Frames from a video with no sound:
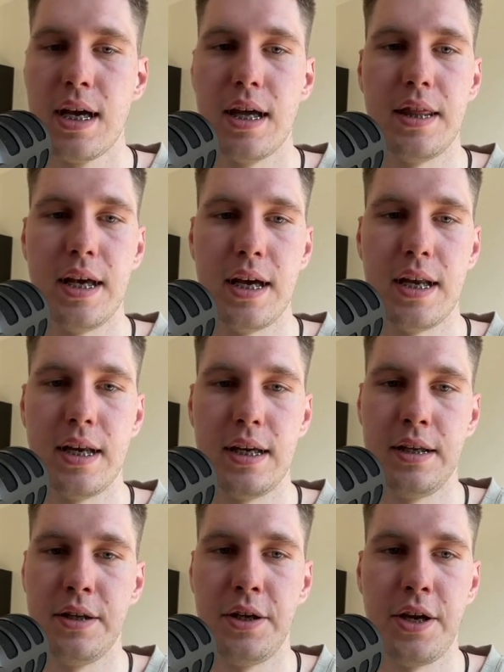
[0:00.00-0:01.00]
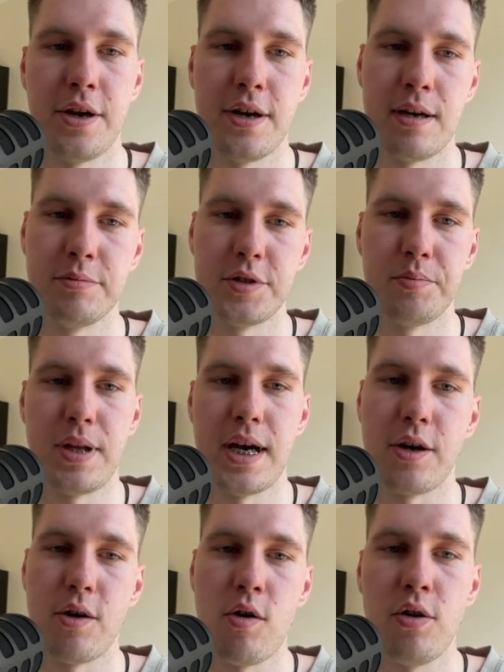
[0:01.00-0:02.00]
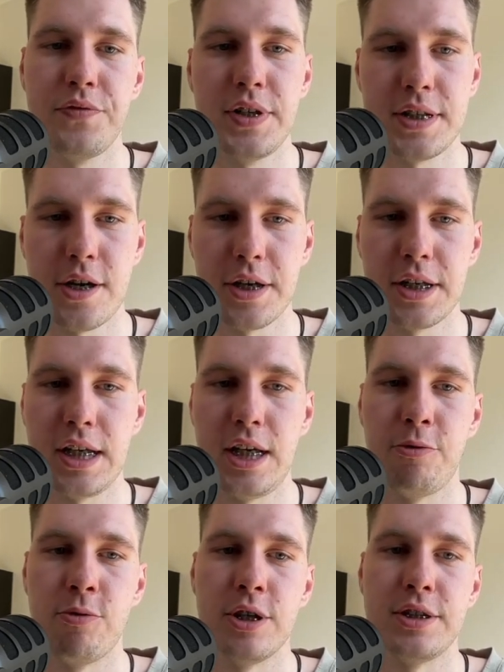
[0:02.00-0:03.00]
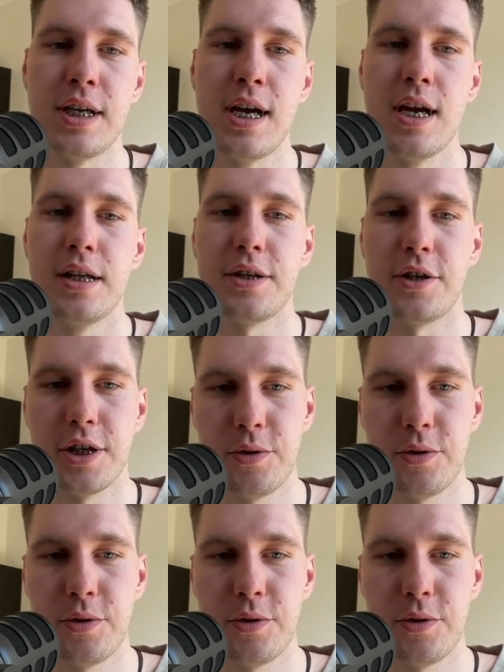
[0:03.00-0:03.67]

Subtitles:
Then in here, I'm supplying all of the target keywords, target